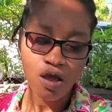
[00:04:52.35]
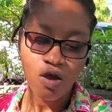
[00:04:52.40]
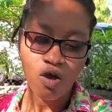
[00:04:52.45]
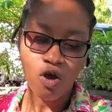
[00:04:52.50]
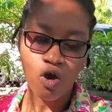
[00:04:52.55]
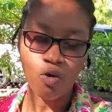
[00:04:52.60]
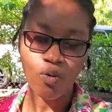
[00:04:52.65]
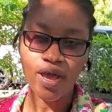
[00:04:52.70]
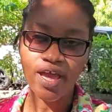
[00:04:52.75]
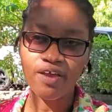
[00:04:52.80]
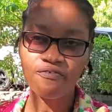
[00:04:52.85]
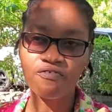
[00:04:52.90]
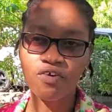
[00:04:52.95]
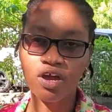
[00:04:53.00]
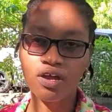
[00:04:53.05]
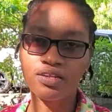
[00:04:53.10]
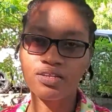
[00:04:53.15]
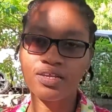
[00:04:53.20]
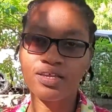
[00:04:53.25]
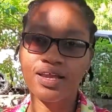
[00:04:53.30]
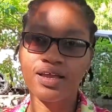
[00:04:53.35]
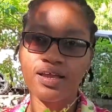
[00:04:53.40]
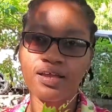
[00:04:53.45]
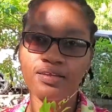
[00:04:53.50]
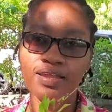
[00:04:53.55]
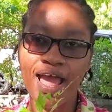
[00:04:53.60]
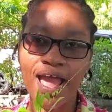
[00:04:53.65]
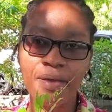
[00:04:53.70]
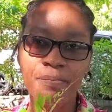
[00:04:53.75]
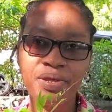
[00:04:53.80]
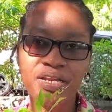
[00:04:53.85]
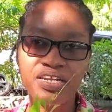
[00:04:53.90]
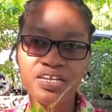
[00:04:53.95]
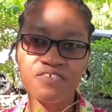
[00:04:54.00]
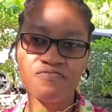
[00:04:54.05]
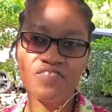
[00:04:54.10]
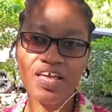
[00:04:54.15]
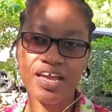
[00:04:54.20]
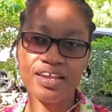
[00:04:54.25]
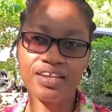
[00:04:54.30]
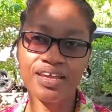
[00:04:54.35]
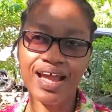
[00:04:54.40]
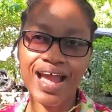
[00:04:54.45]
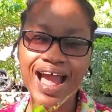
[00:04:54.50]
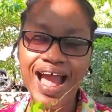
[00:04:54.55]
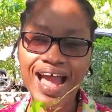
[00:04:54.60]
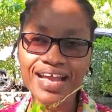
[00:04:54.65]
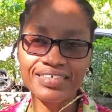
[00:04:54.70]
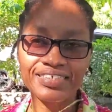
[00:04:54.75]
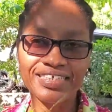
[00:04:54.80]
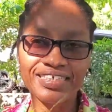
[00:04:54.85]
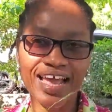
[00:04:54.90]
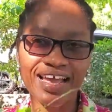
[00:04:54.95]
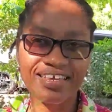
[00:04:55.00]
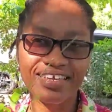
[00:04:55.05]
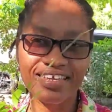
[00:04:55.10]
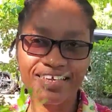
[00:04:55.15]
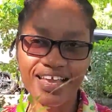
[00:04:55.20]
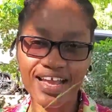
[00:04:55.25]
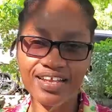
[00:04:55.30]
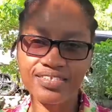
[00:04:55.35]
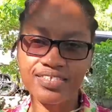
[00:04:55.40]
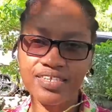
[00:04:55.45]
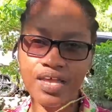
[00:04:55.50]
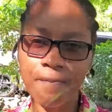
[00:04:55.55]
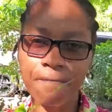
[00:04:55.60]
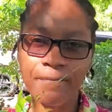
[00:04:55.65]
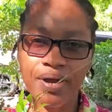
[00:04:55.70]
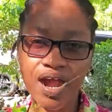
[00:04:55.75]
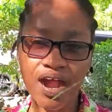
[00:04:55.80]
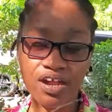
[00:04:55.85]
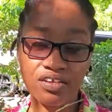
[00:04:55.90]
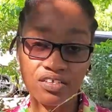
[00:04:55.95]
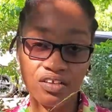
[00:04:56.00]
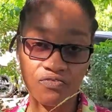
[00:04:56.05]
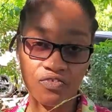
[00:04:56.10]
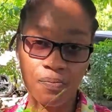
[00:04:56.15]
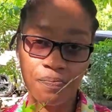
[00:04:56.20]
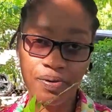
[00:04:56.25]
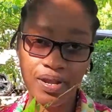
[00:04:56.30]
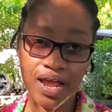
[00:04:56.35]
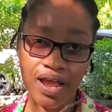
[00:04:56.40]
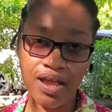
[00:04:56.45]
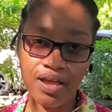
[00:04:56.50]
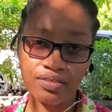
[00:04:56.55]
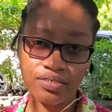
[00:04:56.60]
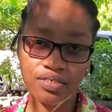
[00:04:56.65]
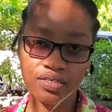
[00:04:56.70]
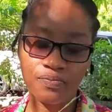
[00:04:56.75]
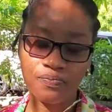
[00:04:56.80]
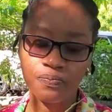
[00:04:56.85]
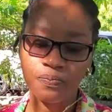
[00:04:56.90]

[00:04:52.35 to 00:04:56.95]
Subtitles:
However, I believe that the anti-cancer part of the plant